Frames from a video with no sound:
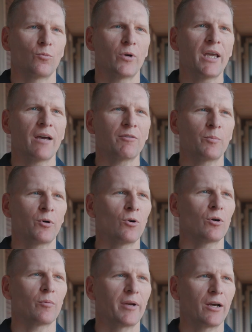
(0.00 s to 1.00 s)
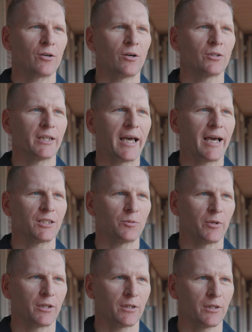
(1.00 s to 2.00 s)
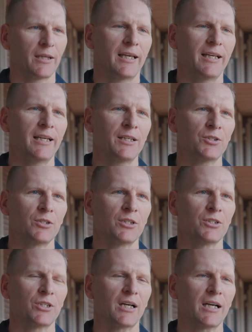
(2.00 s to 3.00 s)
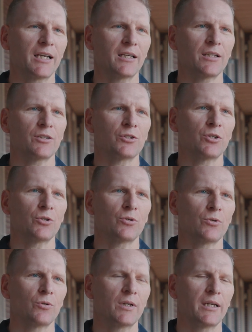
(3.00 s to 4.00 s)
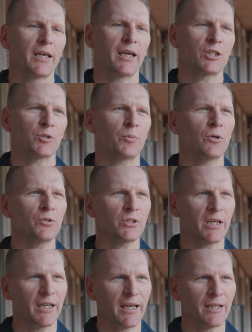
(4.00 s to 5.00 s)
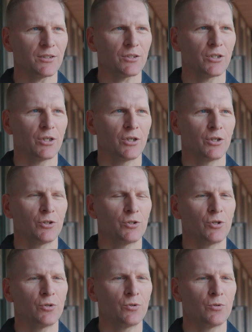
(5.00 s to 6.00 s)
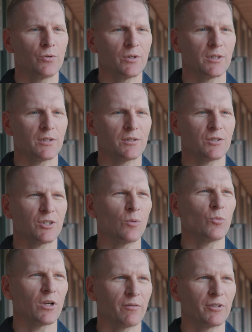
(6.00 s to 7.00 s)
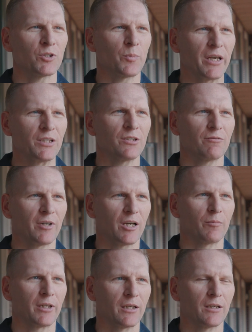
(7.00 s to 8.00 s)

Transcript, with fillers: We have a program now called Azimuth, and it is designed to expose cadets to somewhat of a space environment.